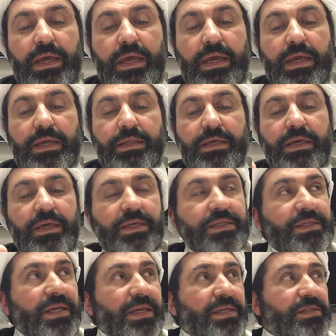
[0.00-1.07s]
And he
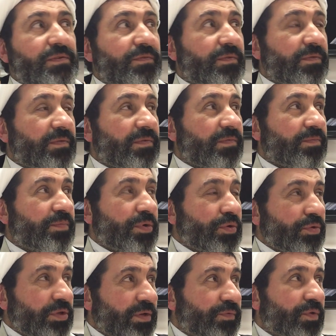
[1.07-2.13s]
says
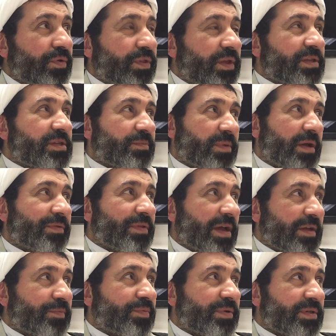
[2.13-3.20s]
beautiful things about
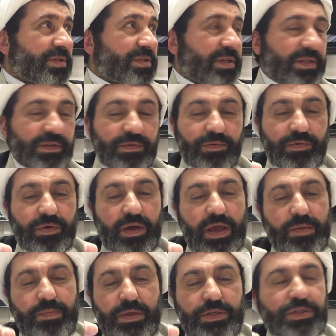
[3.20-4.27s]
that person.
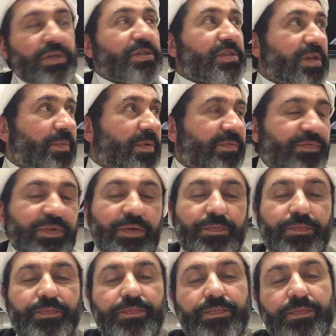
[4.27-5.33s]
I mentioned some of them.